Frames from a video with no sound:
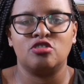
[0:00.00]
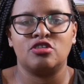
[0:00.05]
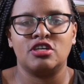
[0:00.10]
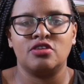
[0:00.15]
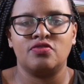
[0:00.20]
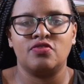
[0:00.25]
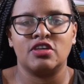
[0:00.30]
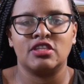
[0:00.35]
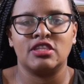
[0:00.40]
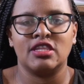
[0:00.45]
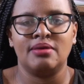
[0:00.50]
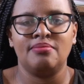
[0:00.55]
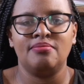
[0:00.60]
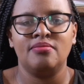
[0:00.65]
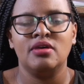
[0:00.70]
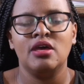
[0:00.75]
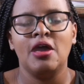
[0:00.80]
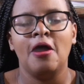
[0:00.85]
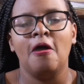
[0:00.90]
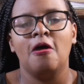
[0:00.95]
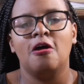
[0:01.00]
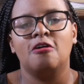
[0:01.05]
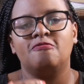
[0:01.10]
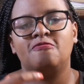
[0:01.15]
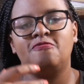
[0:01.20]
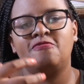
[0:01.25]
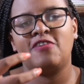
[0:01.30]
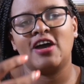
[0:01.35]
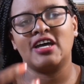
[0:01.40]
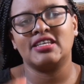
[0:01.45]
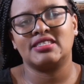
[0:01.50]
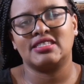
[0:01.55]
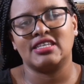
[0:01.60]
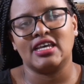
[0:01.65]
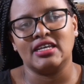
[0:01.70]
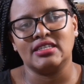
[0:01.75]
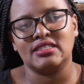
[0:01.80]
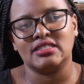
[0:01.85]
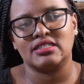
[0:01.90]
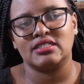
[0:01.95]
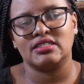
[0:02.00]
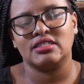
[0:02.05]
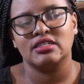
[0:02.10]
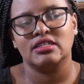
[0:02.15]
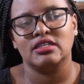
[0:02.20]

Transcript: giving them versus,